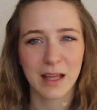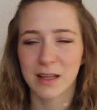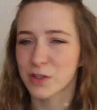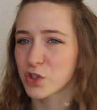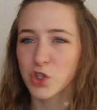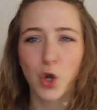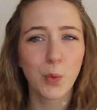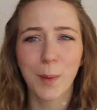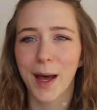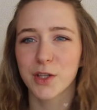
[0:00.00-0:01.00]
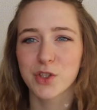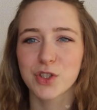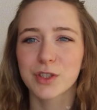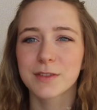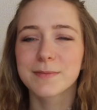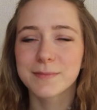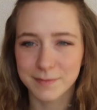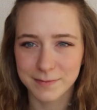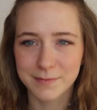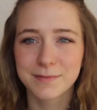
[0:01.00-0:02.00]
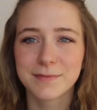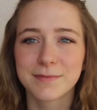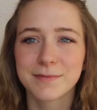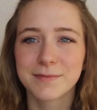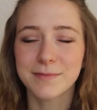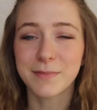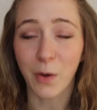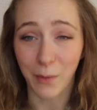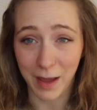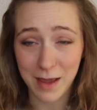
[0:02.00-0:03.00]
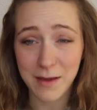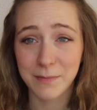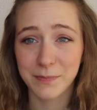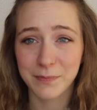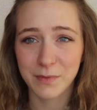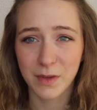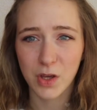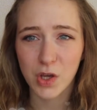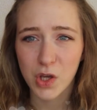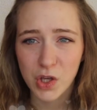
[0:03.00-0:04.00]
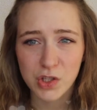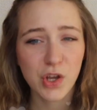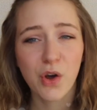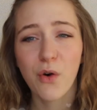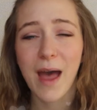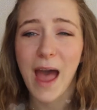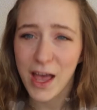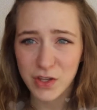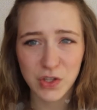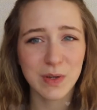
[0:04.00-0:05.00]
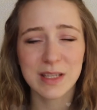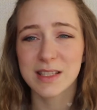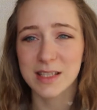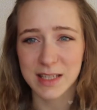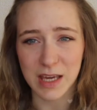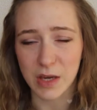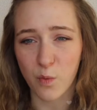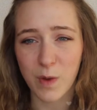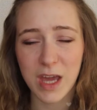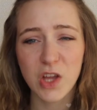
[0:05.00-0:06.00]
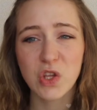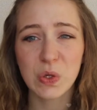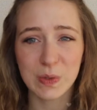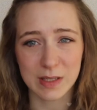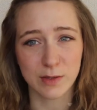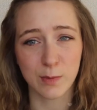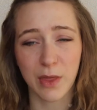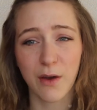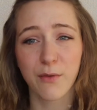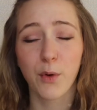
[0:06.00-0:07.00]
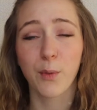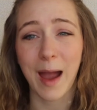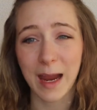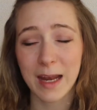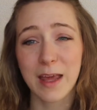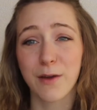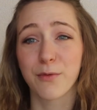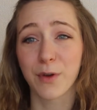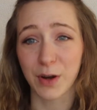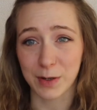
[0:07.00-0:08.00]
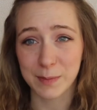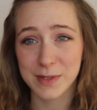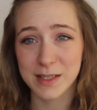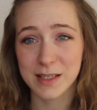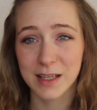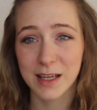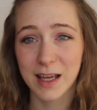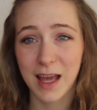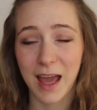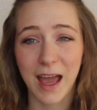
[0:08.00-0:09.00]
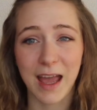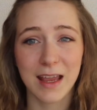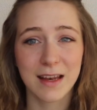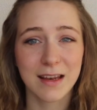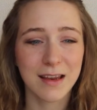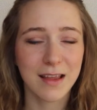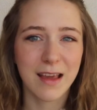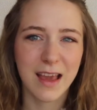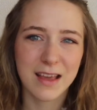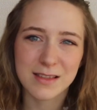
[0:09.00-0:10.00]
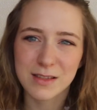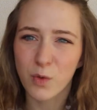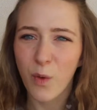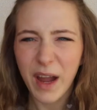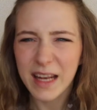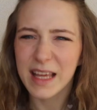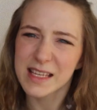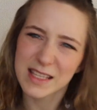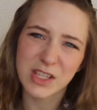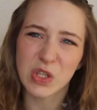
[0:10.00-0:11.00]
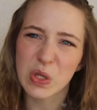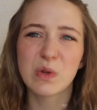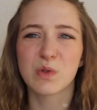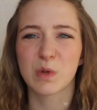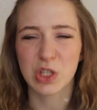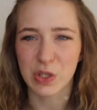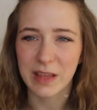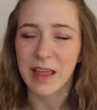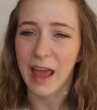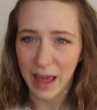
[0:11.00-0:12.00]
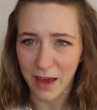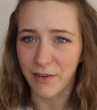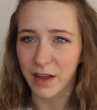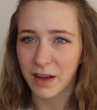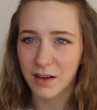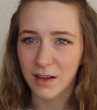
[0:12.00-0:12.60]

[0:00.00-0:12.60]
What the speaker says: It's too much. Okay? So as you can see, we can use this with a variety of verbs. And it's quite easy to use once you get the hang of it.